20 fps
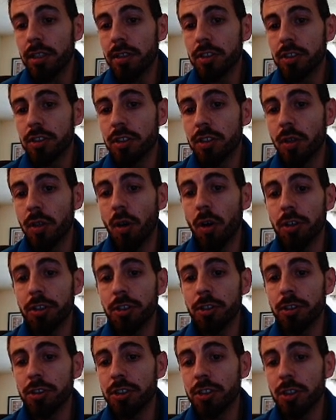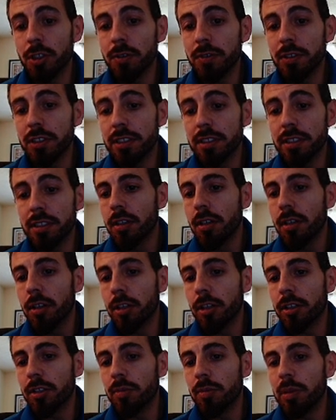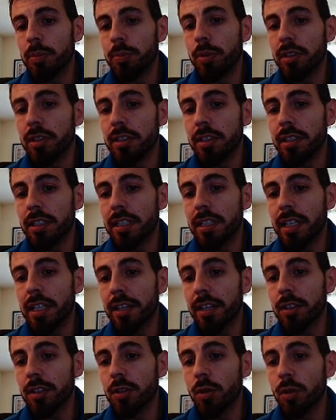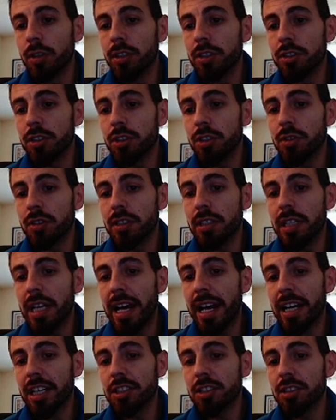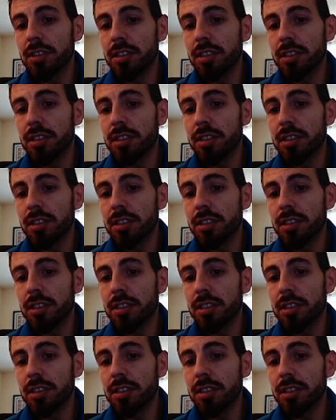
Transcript: so all your services are going to be put into categories so you can actually